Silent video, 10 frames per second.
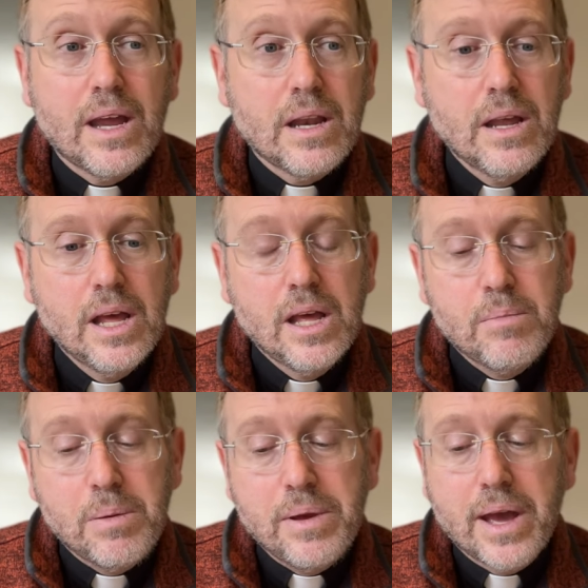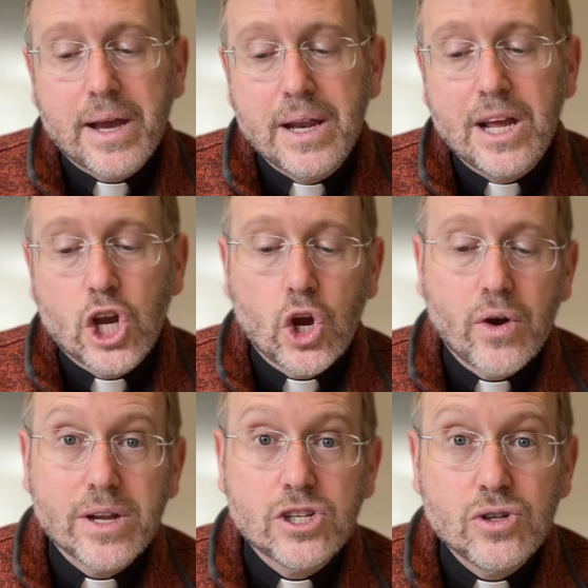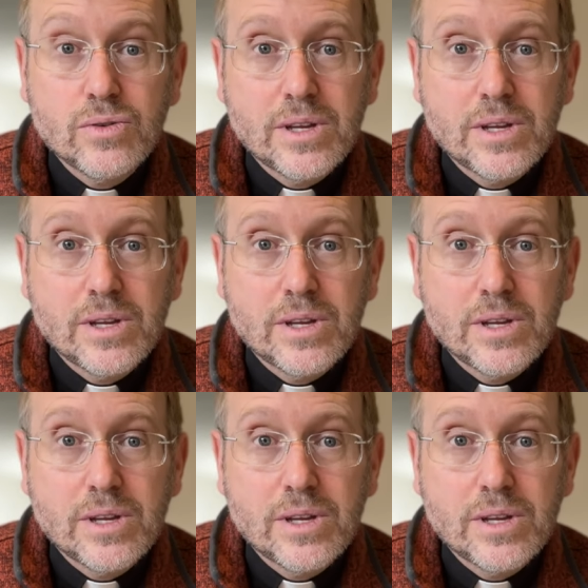and maybe I can encourage you.